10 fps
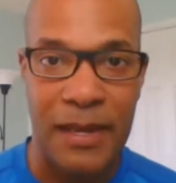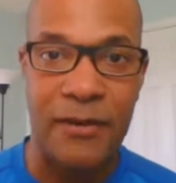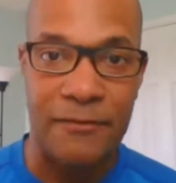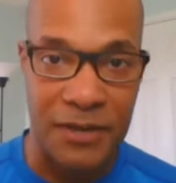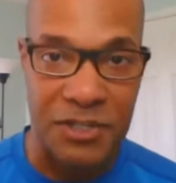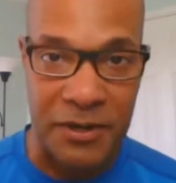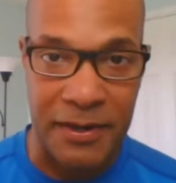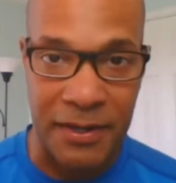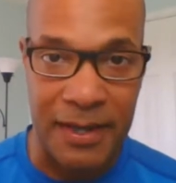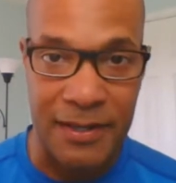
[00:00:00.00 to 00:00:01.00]
here at
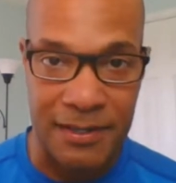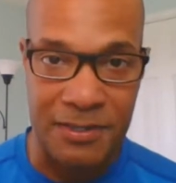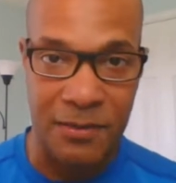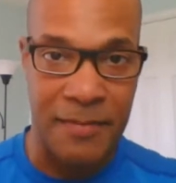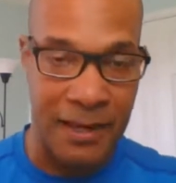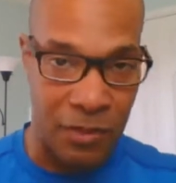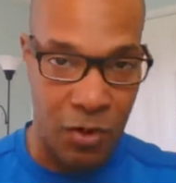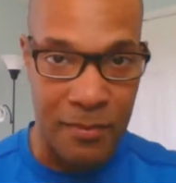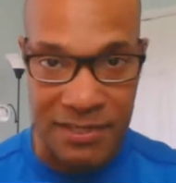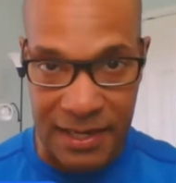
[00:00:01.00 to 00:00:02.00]
Visionary Lending. So make
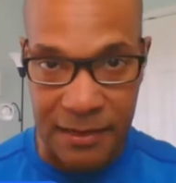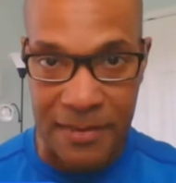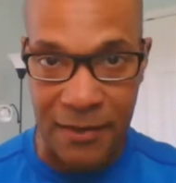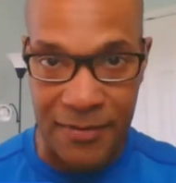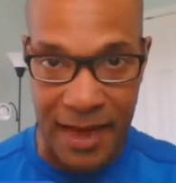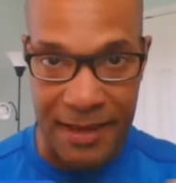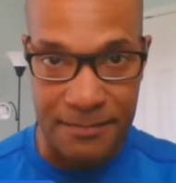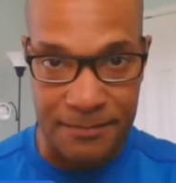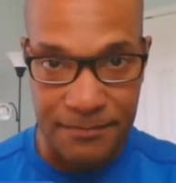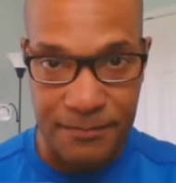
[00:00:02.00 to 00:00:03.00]
no mistake about that.